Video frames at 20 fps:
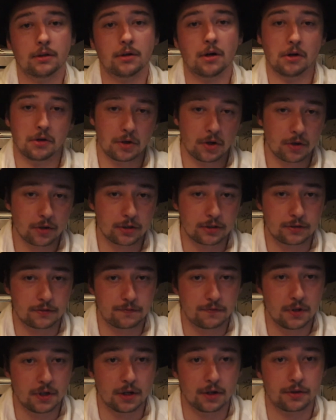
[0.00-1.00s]
On
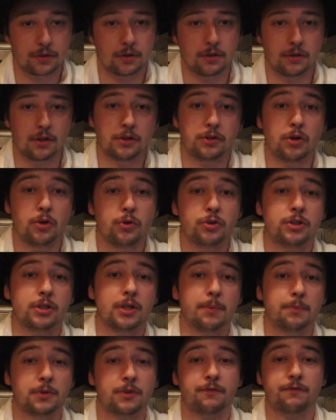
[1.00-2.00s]
August 5th, the two
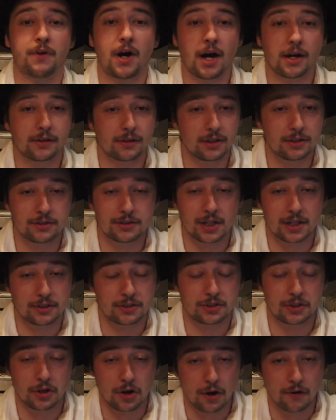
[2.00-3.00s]
ships finally
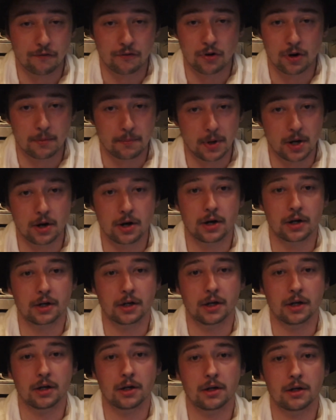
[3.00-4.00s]
set sail for
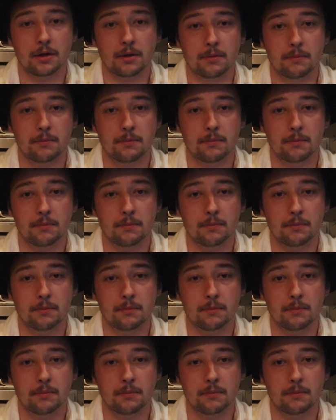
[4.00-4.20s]
America,